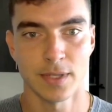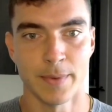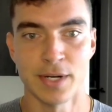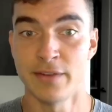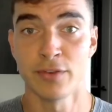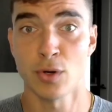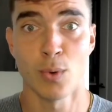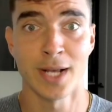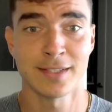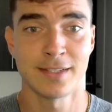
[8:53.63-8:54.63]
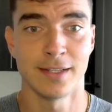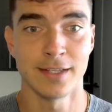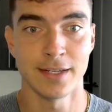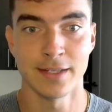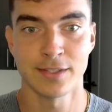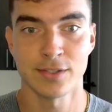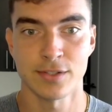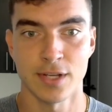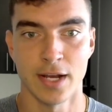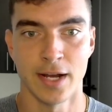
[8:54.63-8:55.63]
We didn't even request
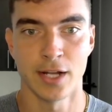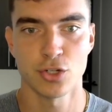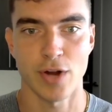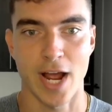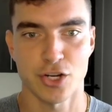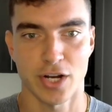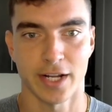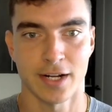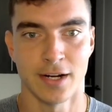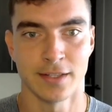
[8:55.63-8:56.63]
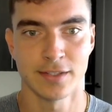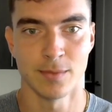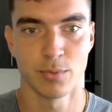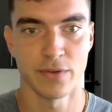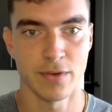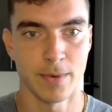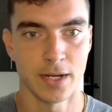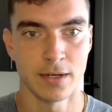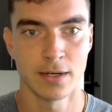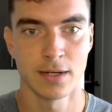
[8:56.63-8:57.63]
these trash icons and preview button.